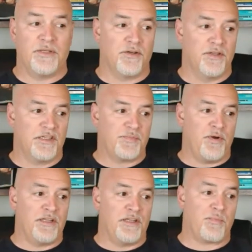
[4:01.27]
You know, up until
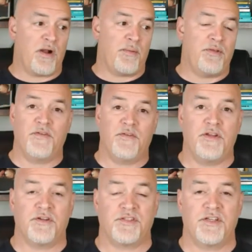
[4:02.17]
this point, it's probably
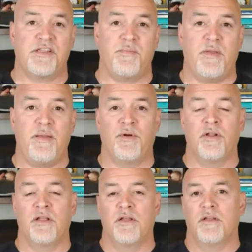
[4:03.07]
50 or 60
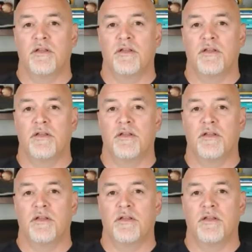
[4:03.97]
people